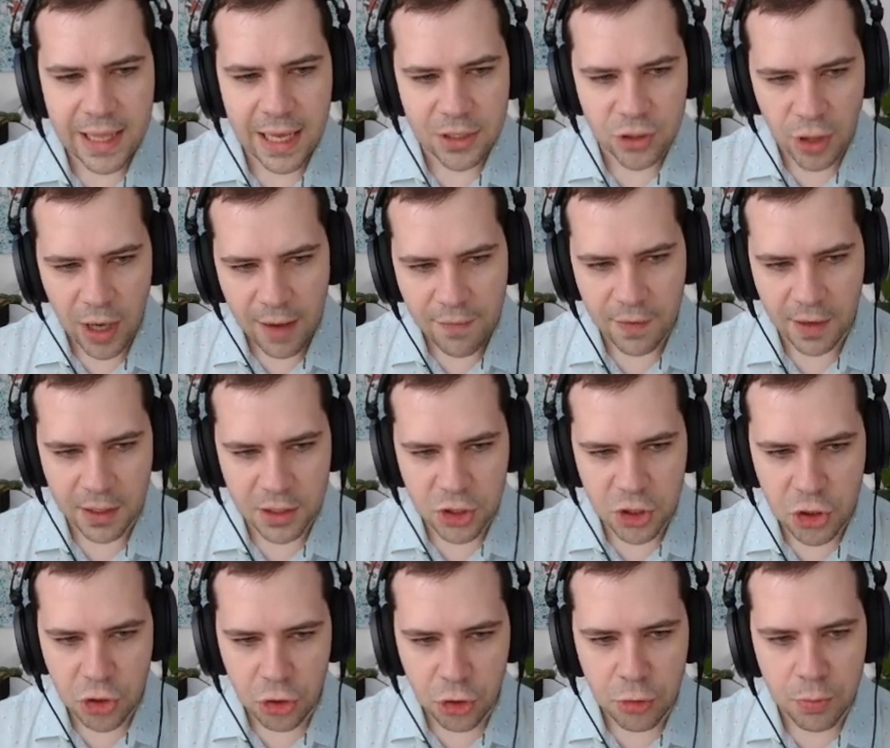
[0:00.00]
that traffic
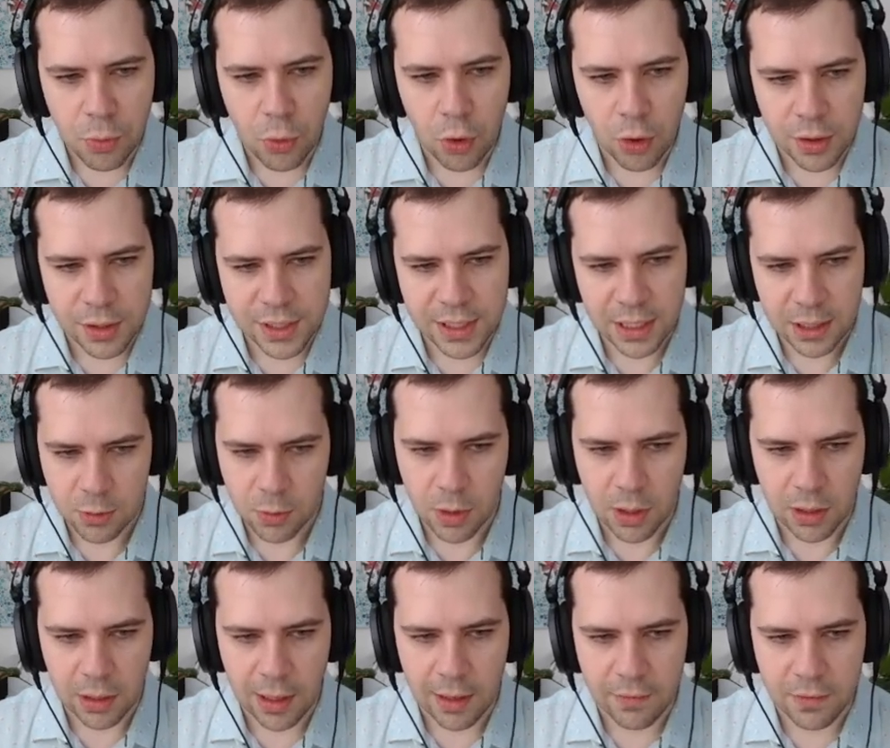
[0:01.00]
to port
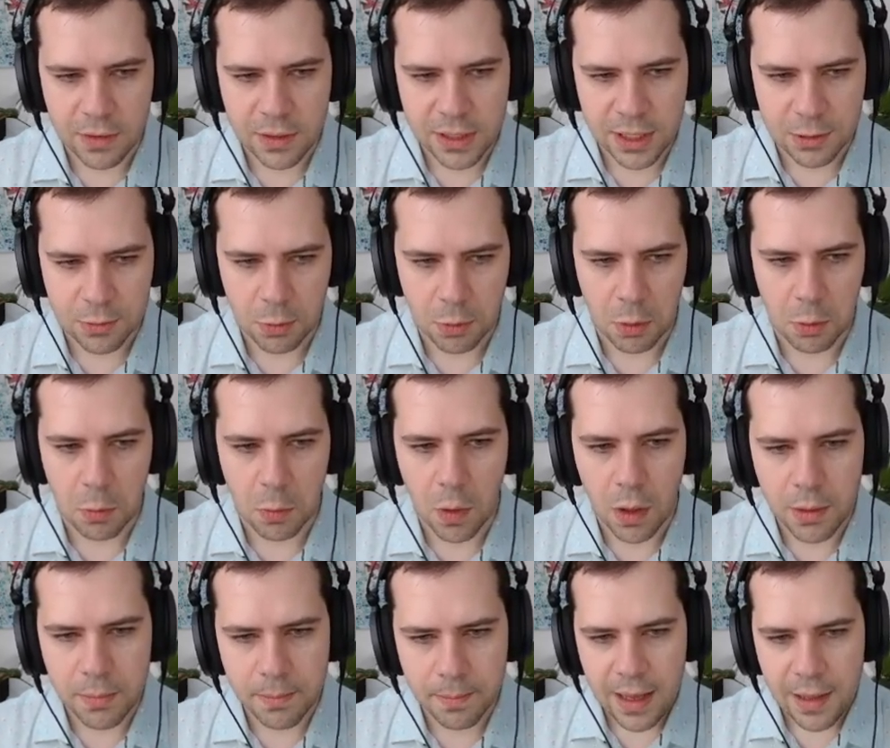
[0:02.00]

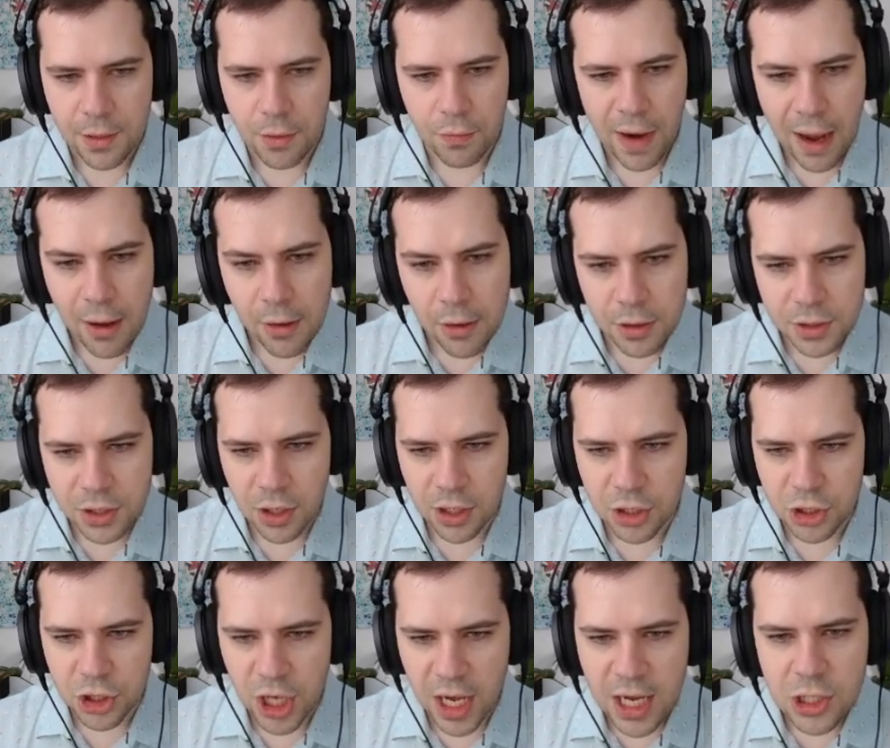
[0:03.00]
6111. The router is going
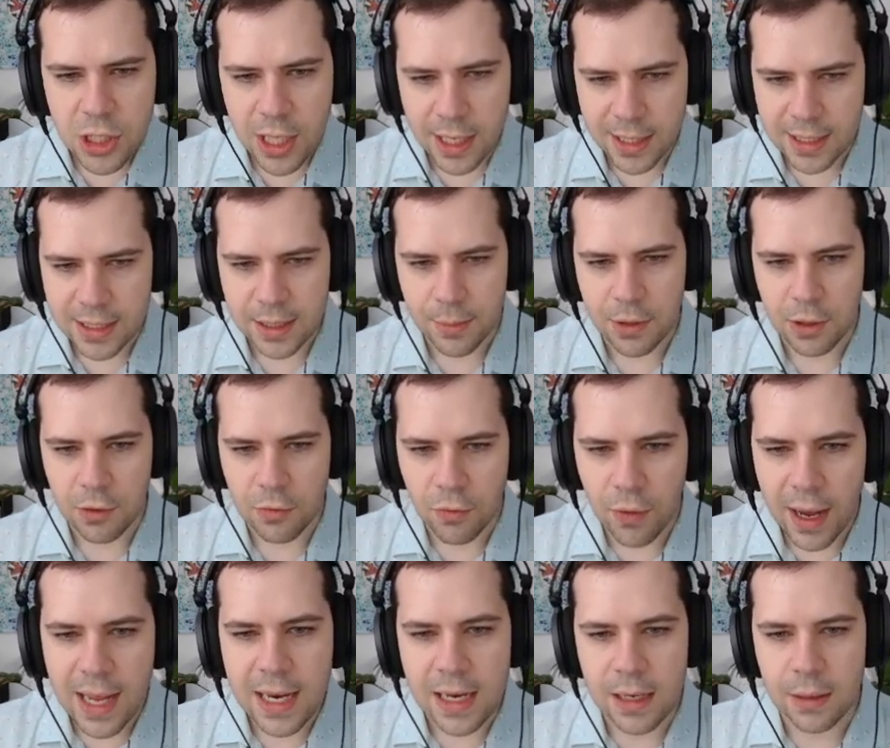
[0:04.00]
to change that to something
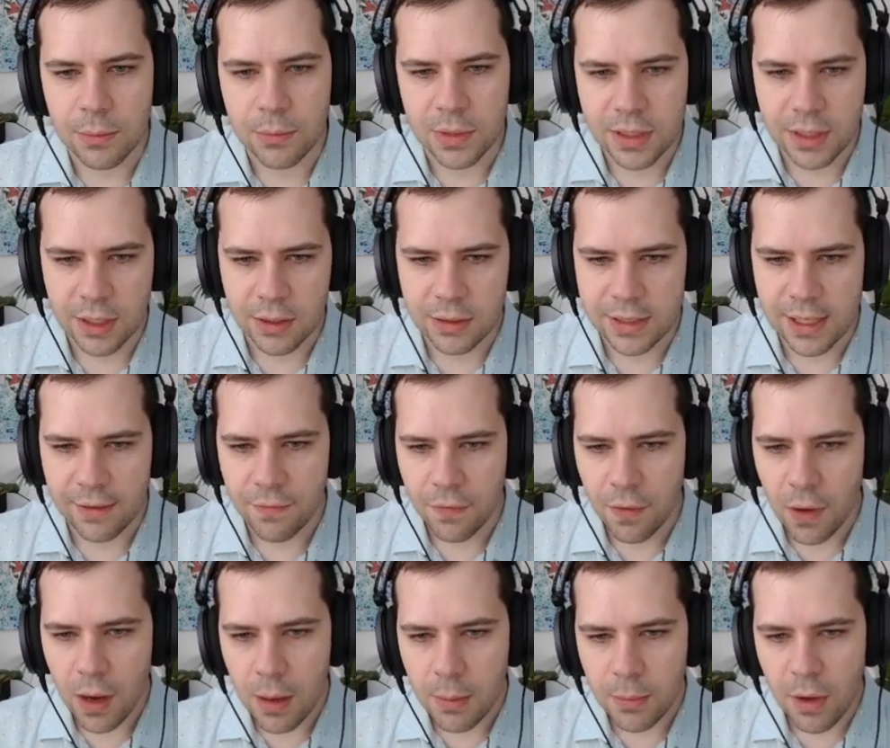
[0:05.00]
random. It's going to say
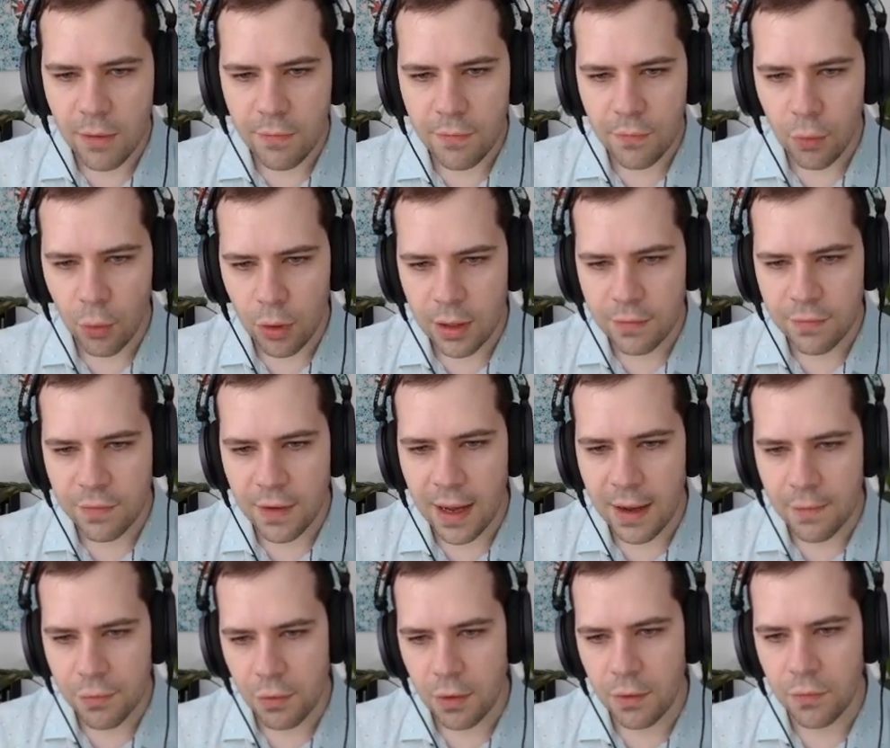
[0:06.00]
from
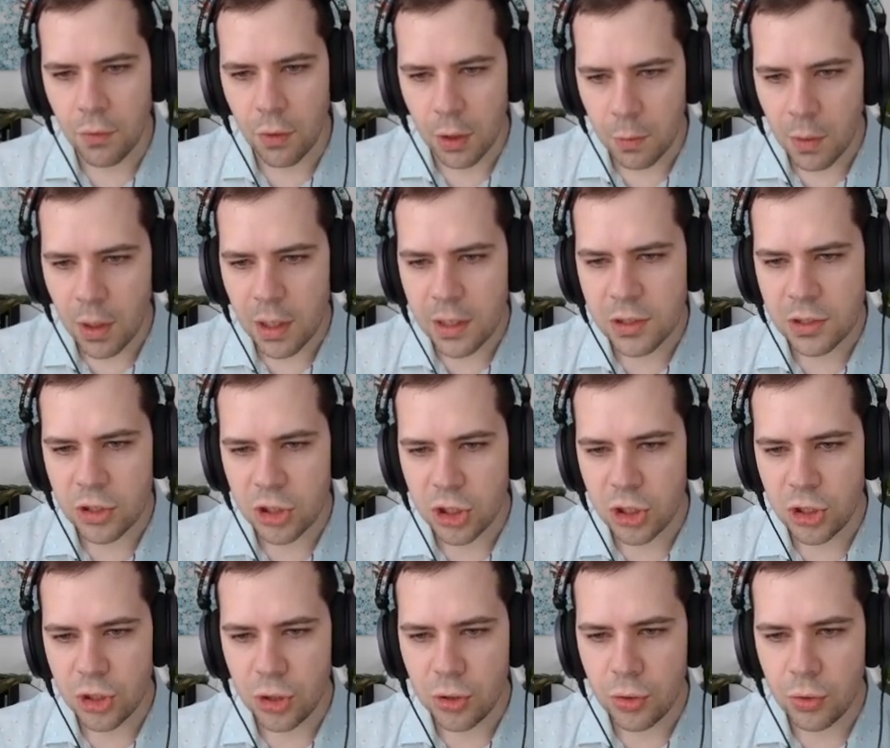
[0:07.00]
45341
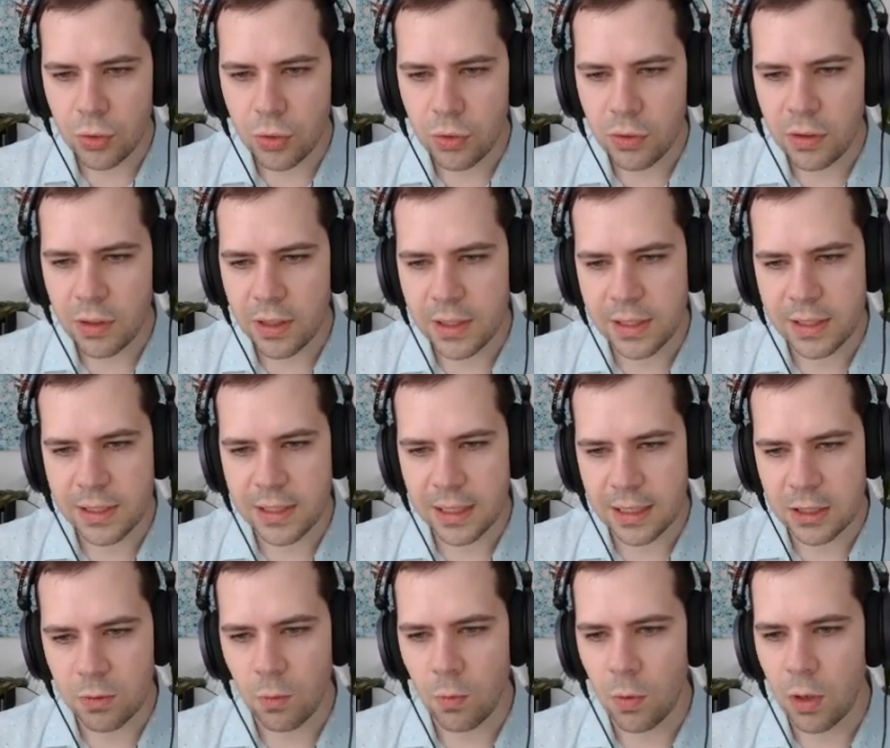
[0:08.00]
to
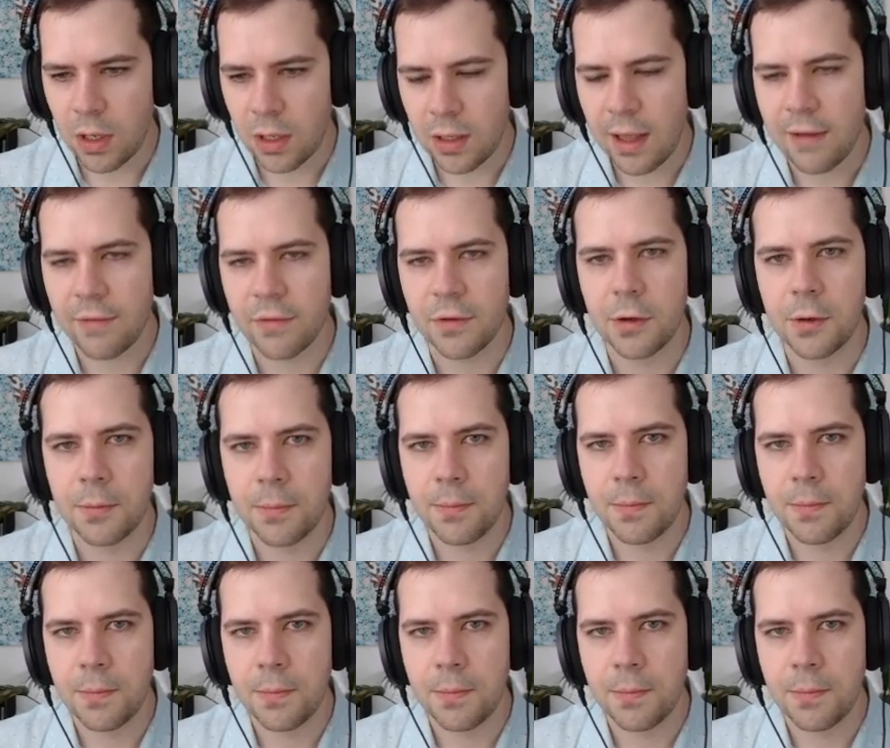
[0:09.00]
6111.